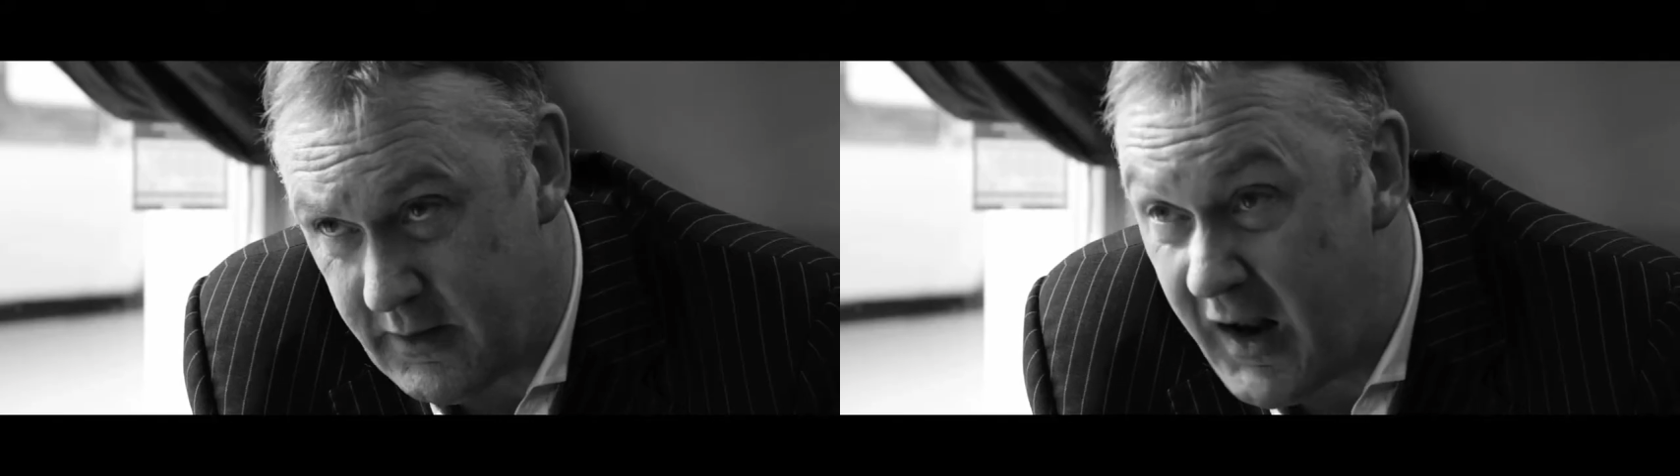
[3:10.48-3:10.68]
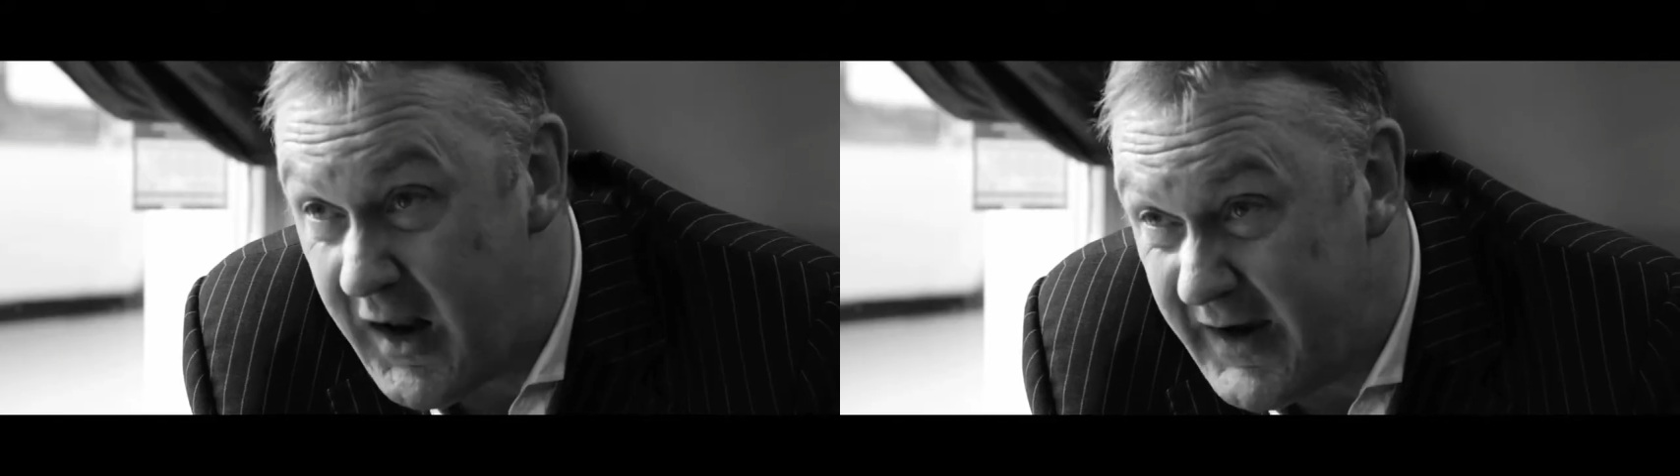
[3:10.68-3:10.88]

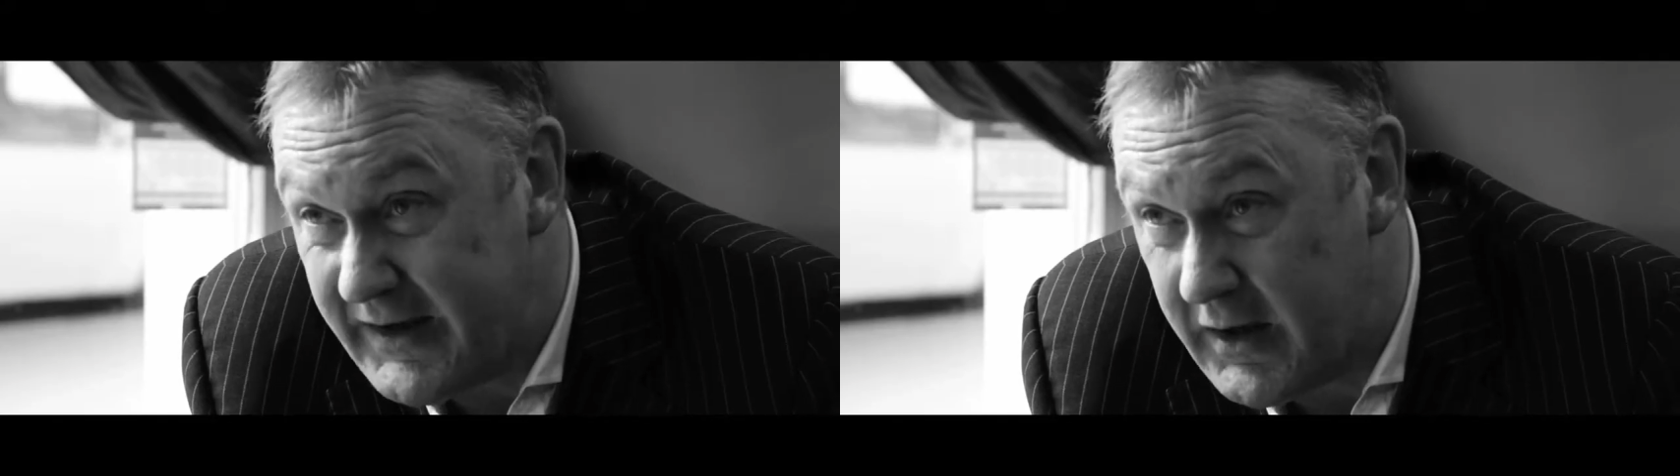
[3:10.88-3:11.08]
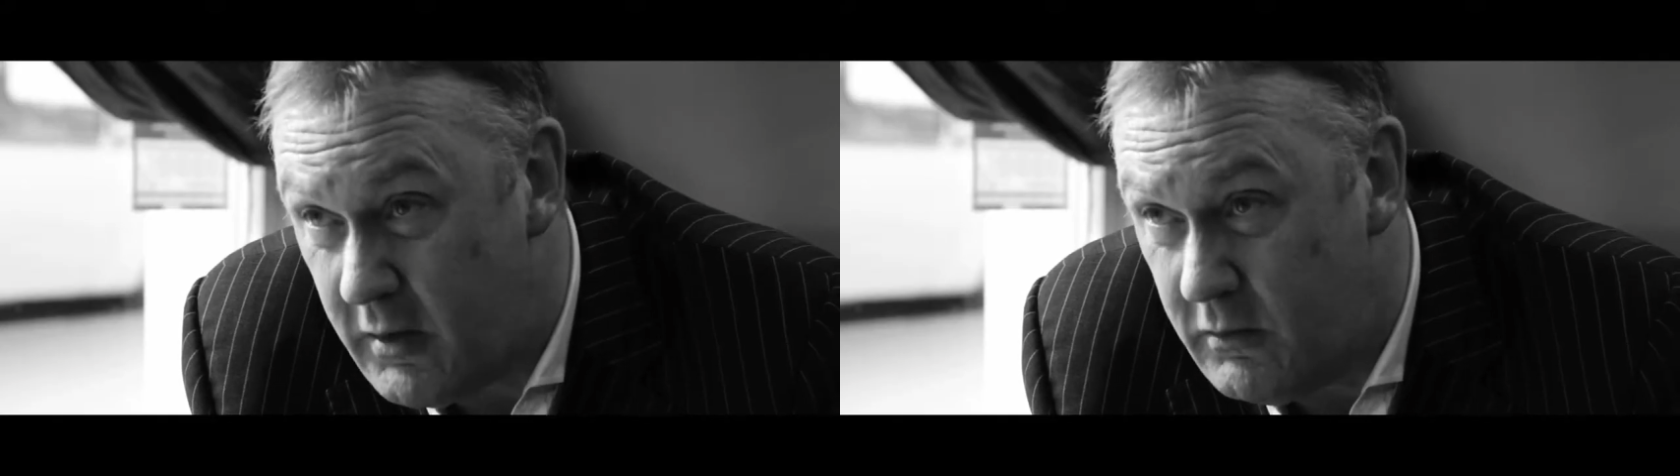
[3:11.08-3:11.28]
I
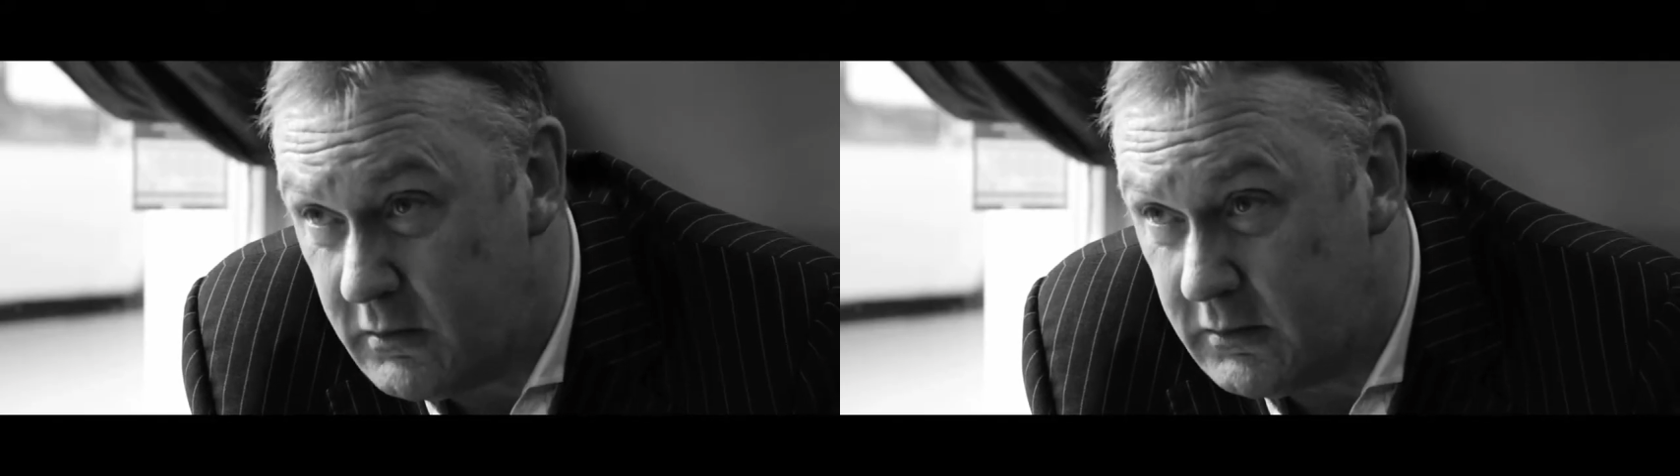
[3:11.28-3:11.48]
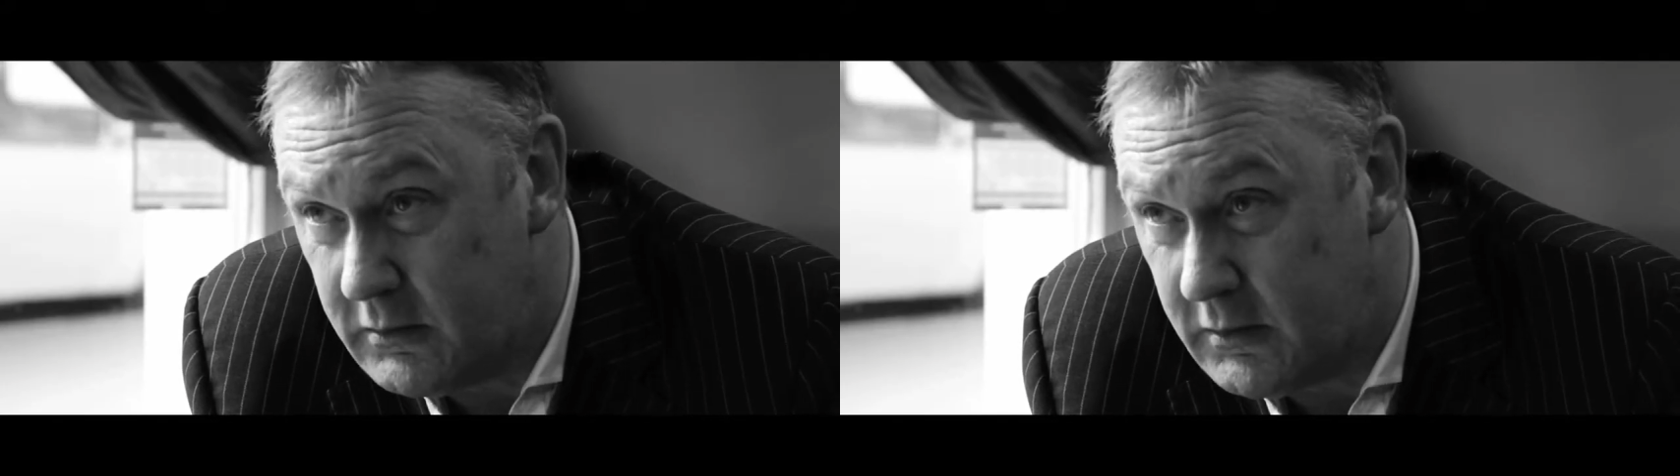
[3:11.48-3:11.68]
like you,
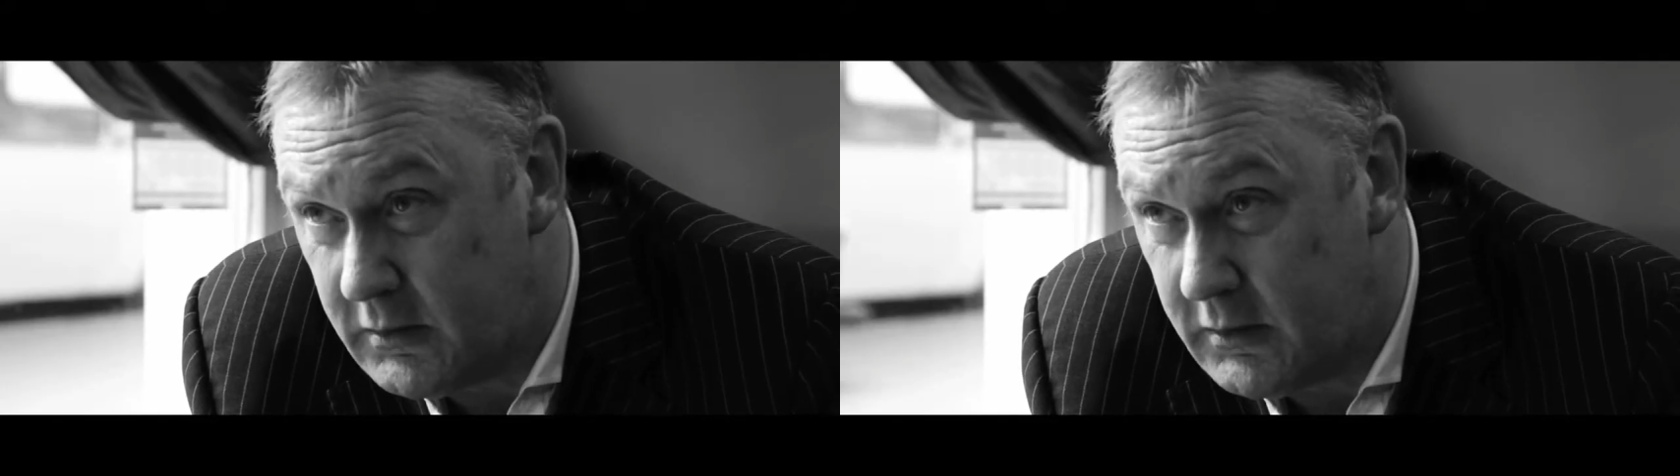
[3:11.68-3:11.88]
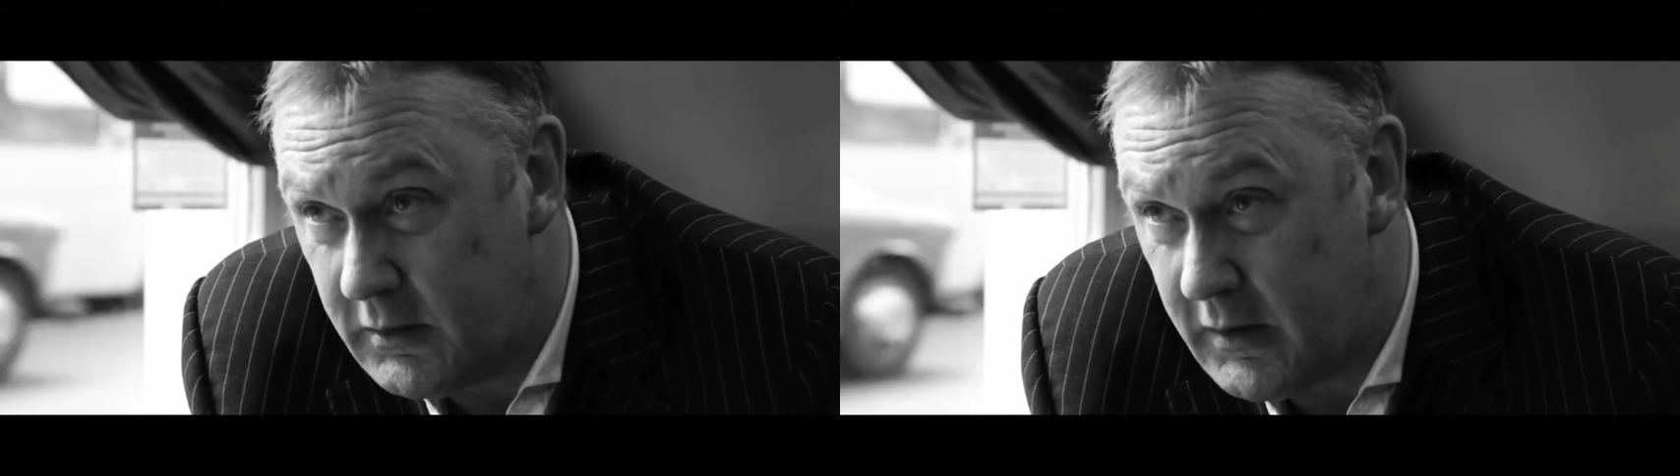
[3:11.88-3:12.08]

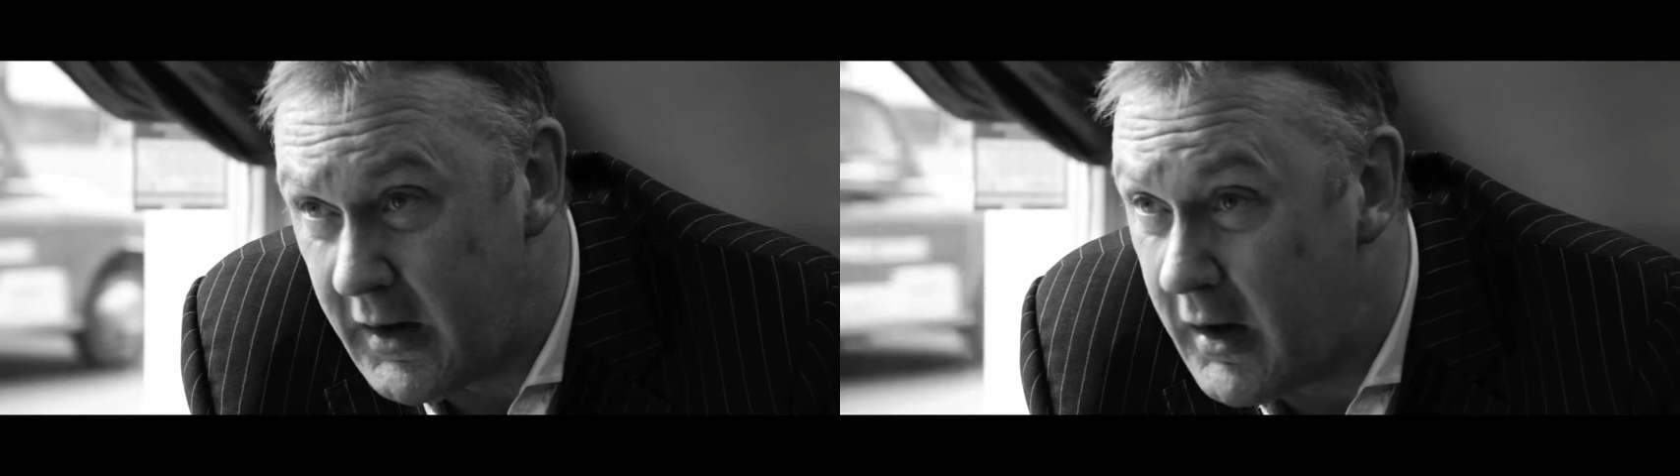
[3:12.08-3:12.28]
and I